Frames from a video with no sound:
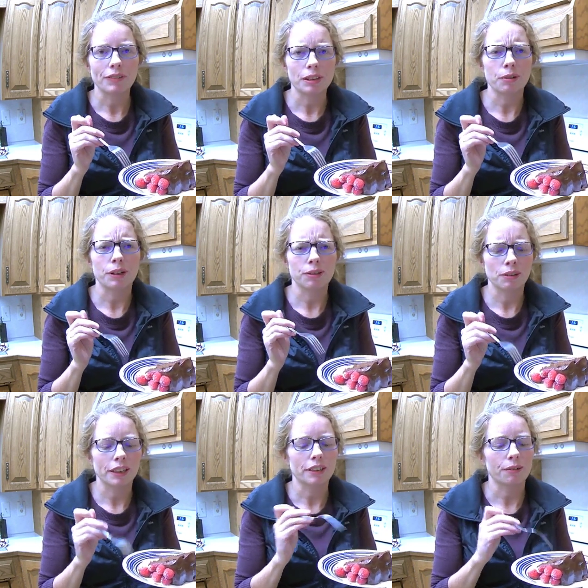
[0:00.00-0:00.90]
So I do
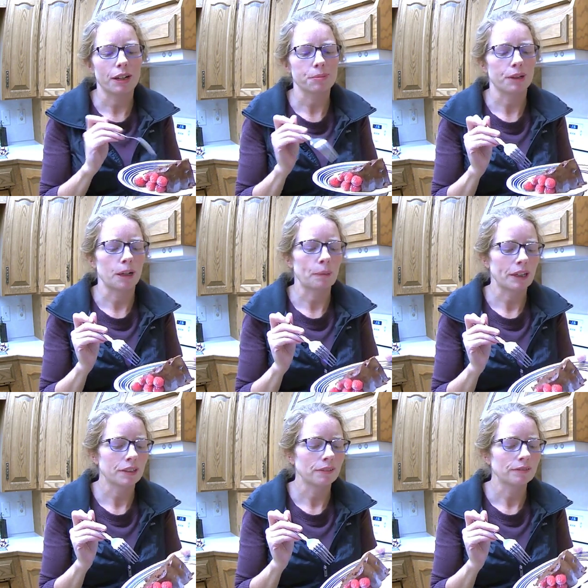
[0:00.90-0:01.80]
like the raspberry in a
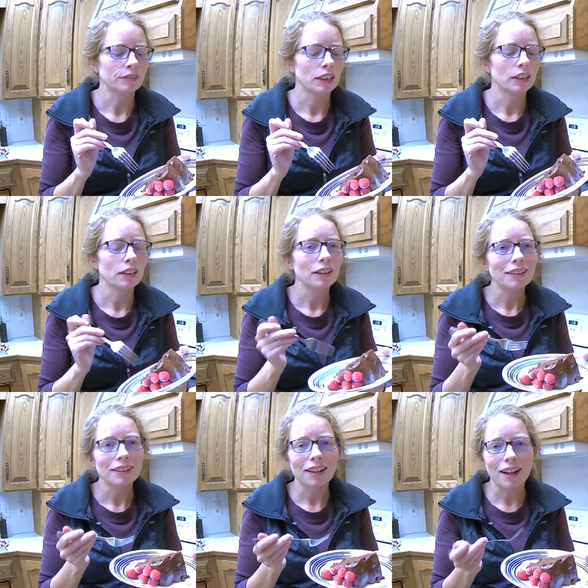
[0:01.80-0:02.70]
bite.
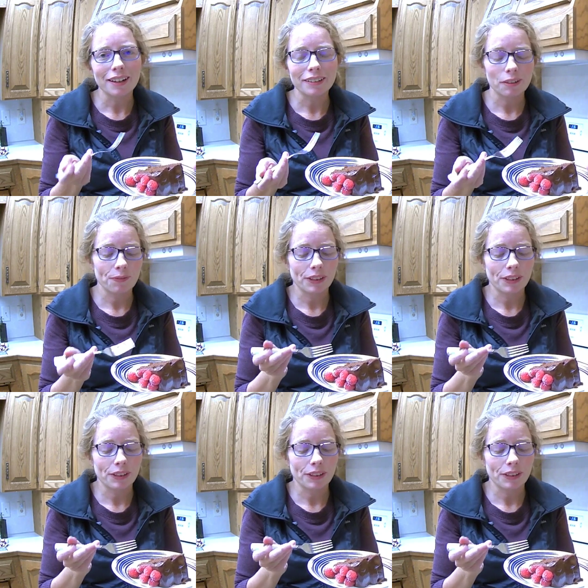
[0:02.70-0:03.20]
I don't know.